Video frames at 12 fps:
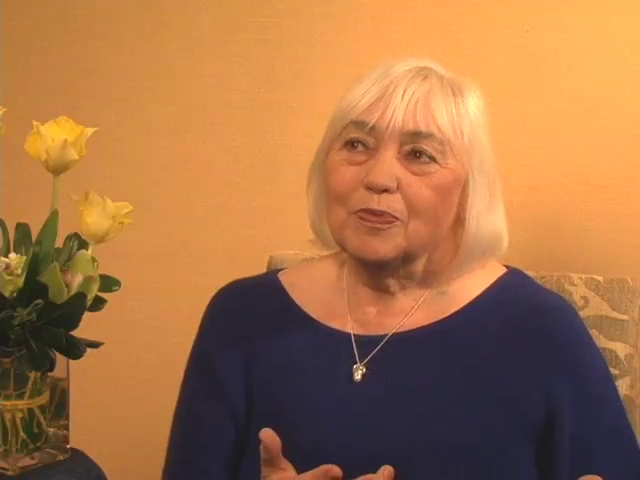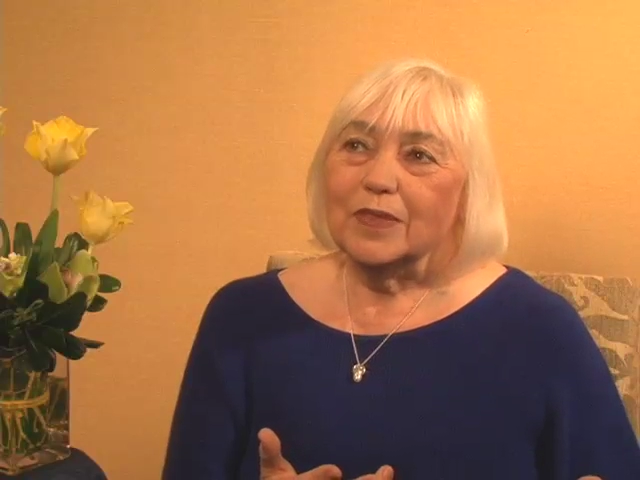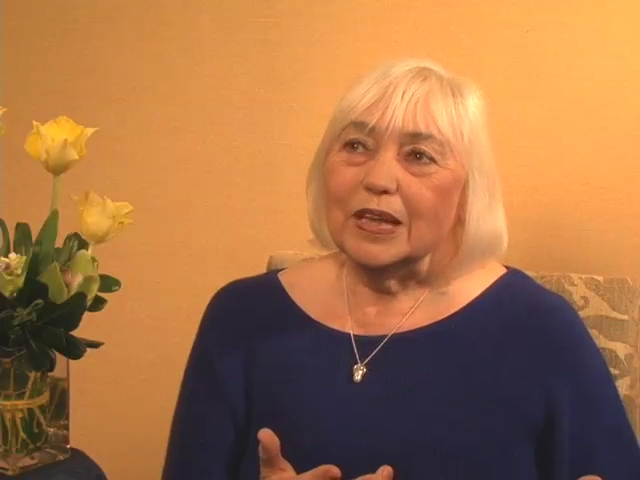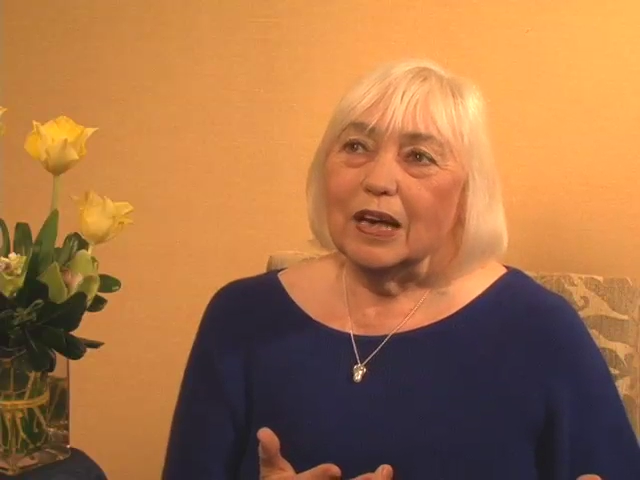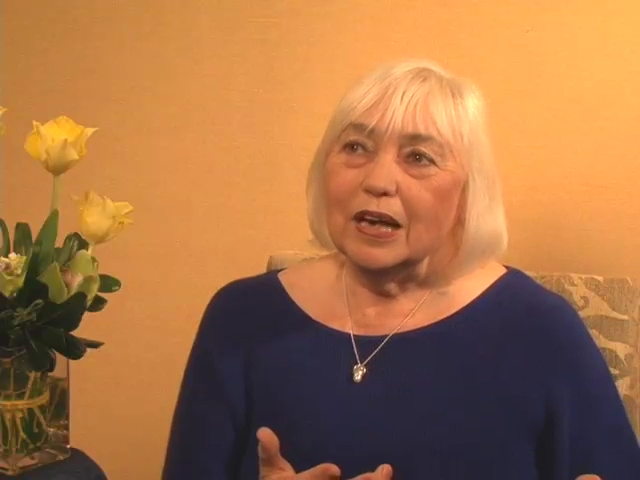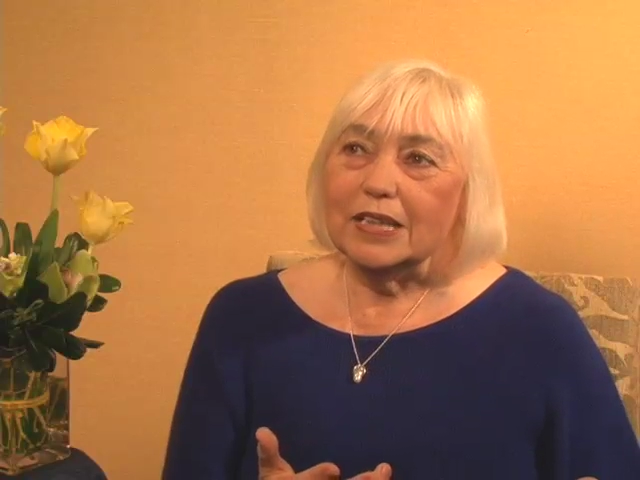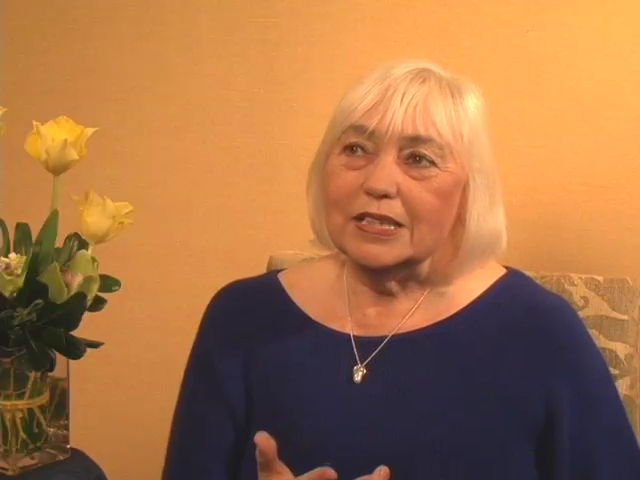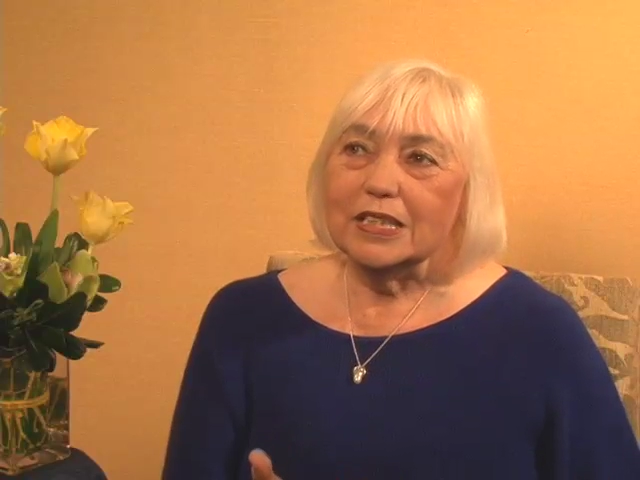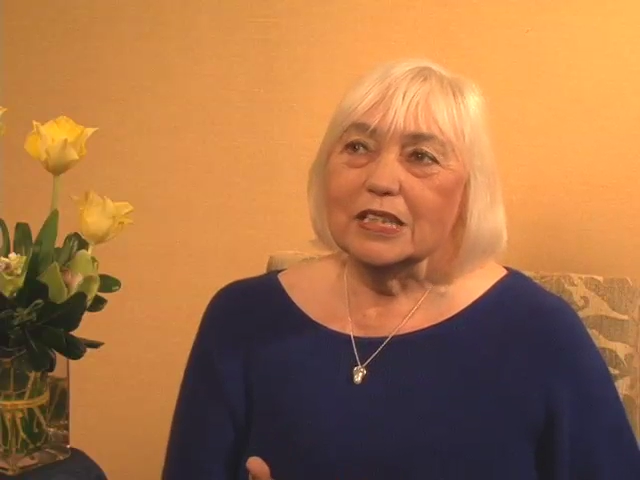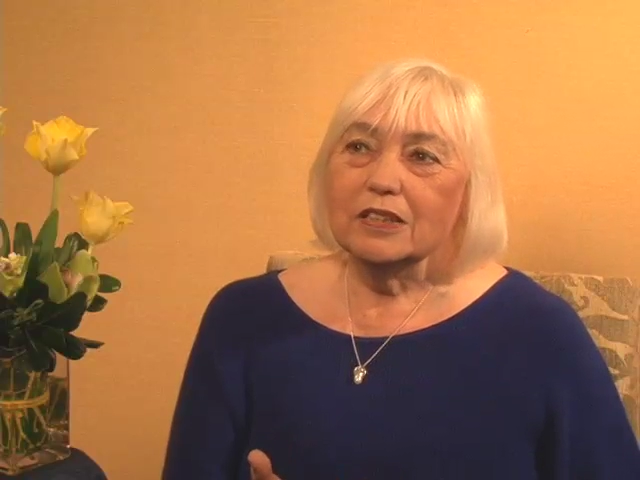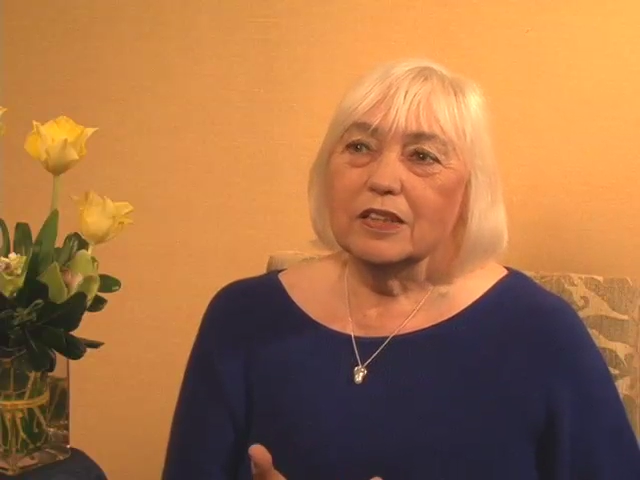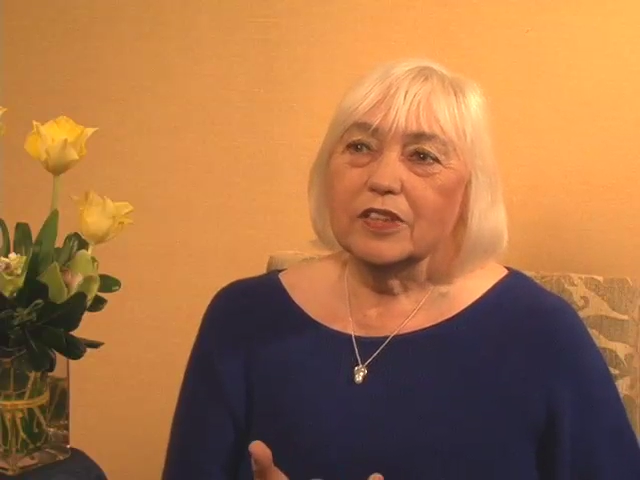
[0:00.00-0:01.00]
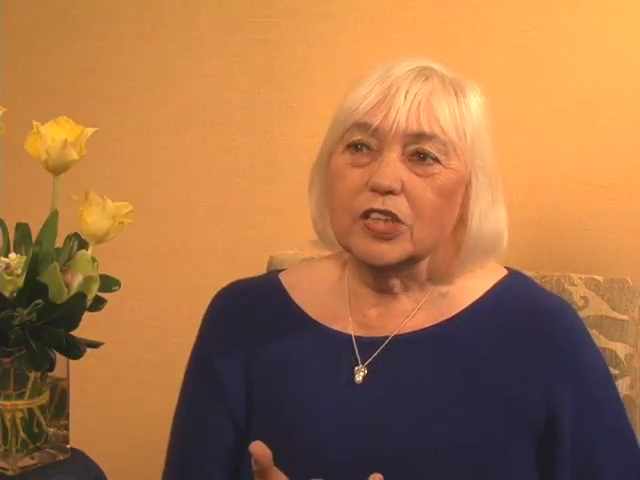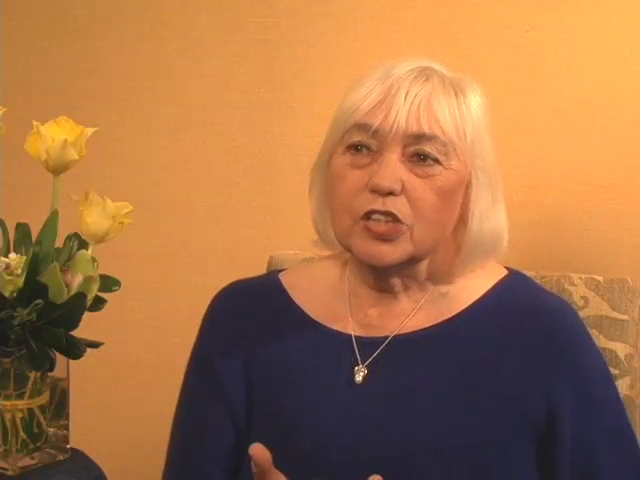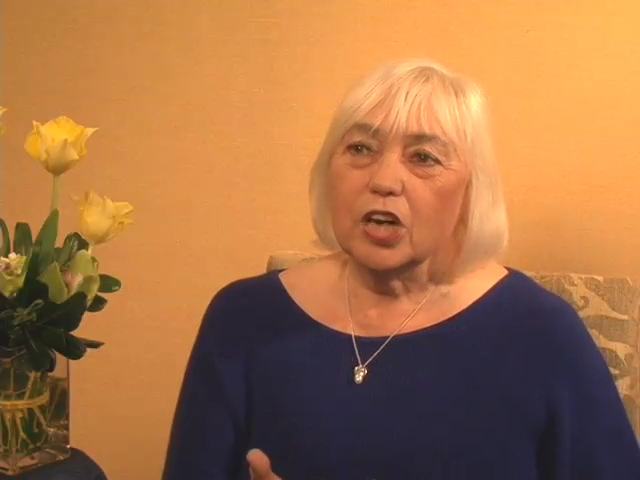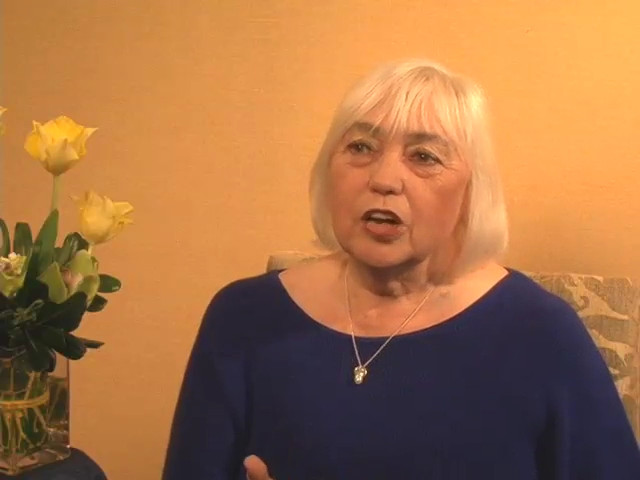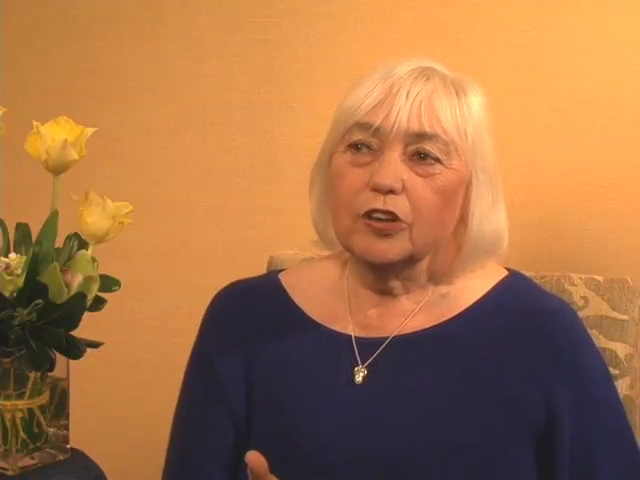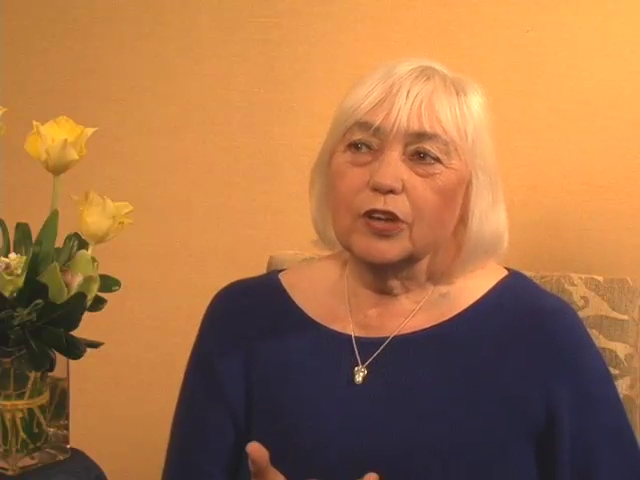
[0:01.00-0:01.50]
the idea that the
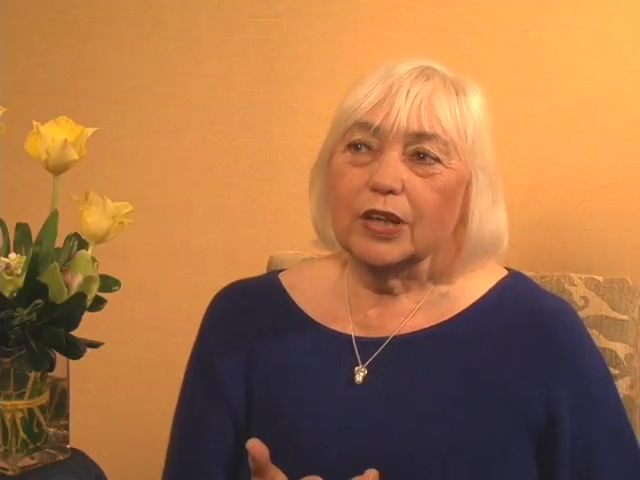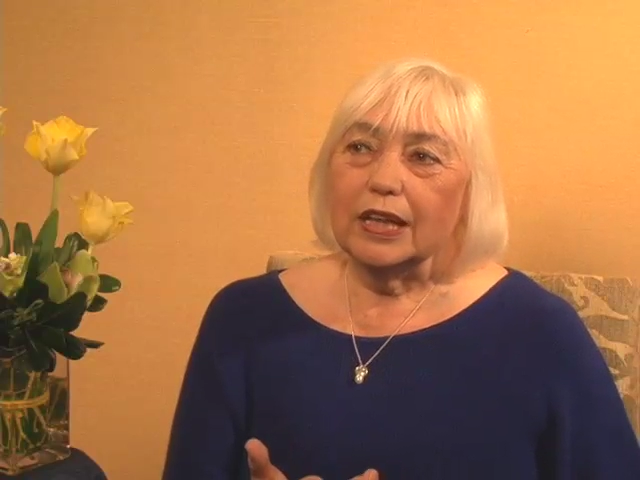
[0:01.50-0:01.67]
daughter